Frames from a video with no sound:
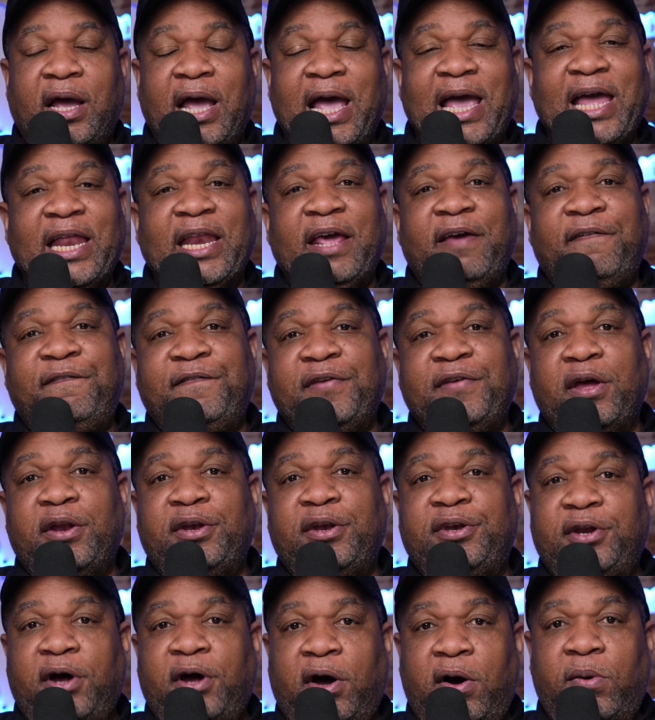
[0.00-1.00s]
And if you
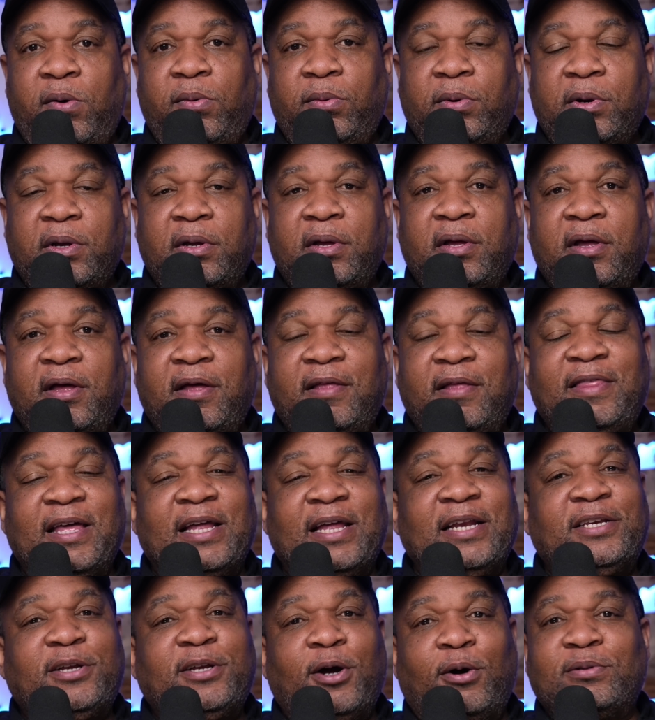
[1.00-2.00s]
don't,
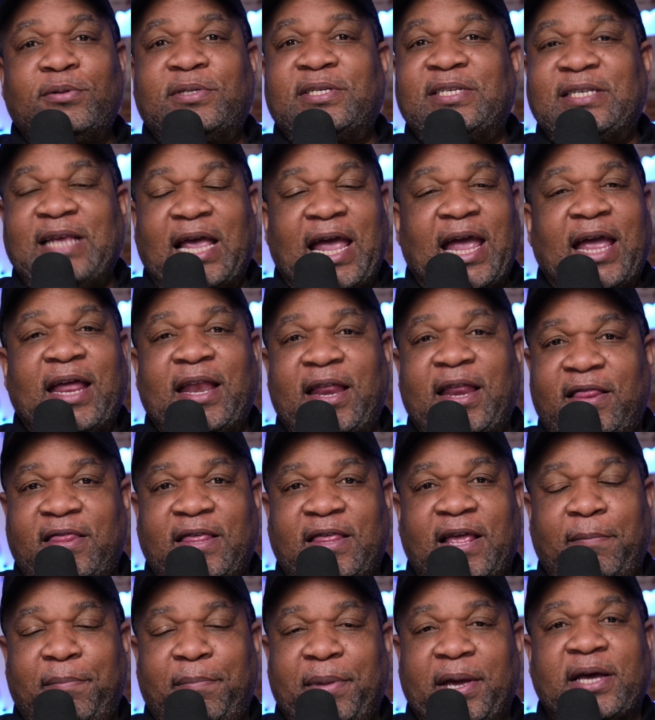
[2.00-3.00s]
then don't say
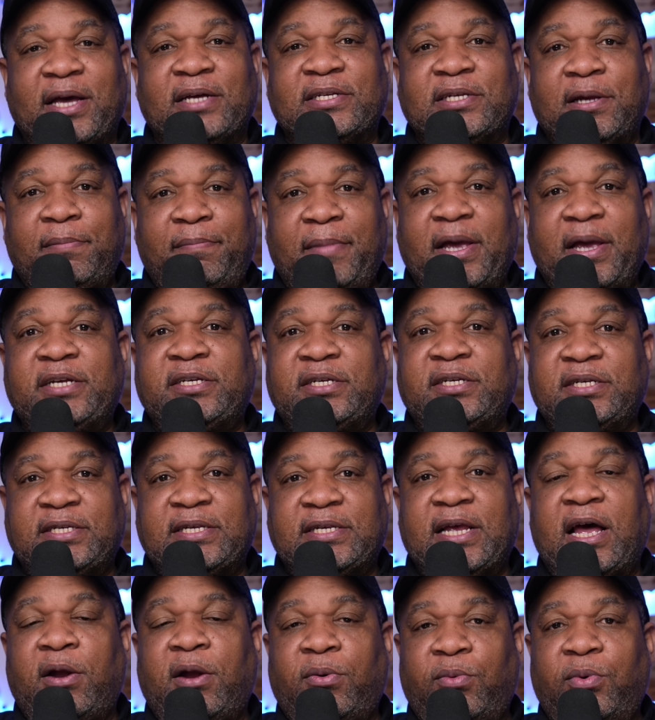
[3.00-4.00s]
anything because it makes you
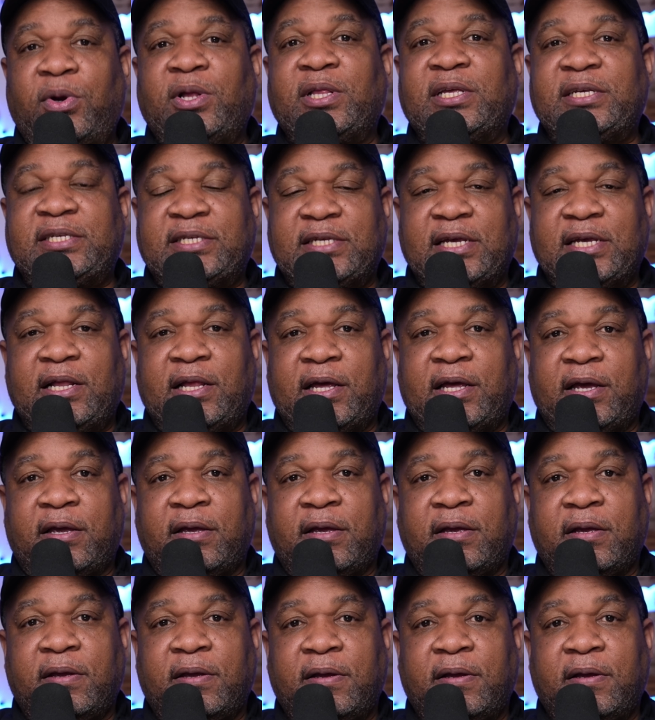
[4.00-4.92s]
sound really silly.